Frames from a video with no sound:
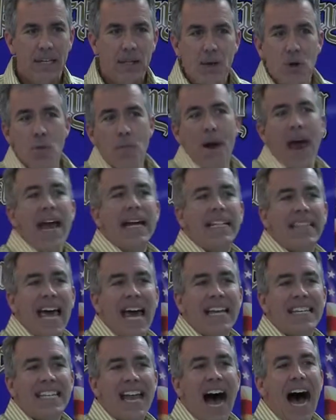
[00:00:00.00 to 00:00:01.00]
you make
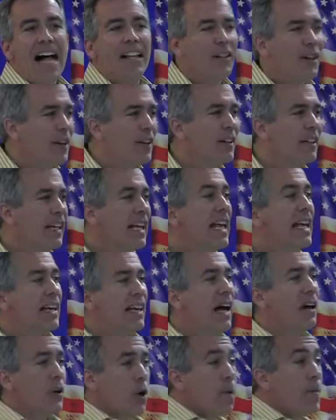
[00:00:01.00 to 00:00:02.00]
that dollar,
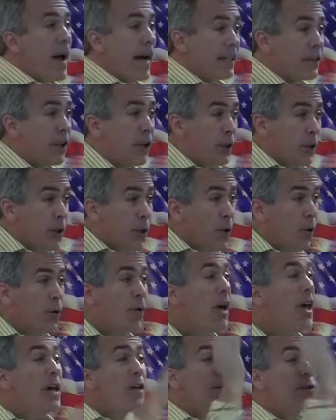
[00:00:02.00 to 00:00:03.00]
I'll go back to
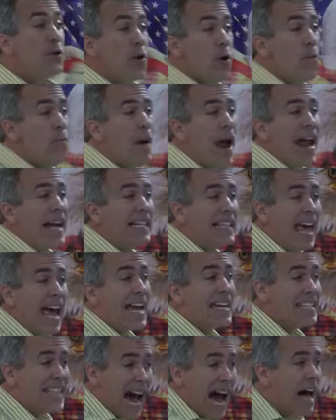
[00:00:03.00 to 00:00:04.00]
you. You make that